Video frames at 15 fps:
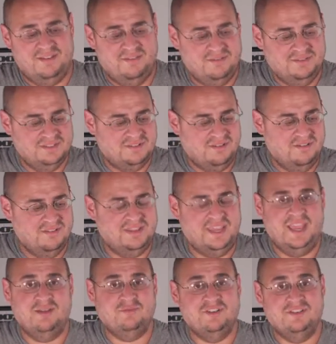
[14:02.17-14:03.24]
Now they're just called
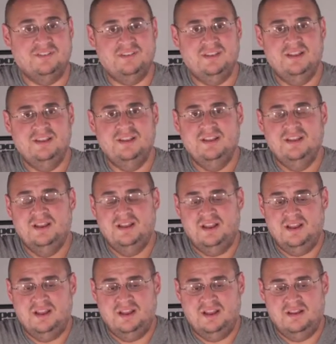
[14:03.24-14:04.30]
cameras
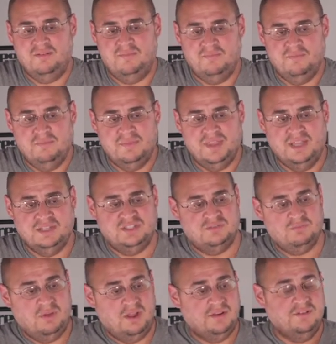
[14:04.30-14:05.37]
that
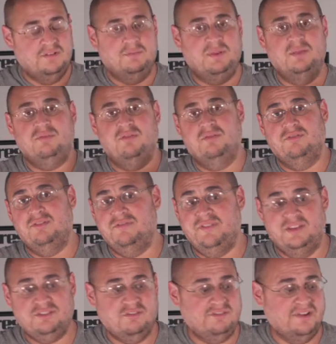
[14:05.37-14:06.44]
just monitor people and do
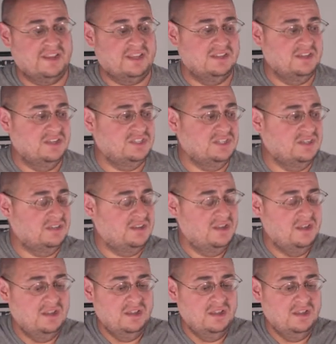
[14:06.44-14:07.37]
facial recognition.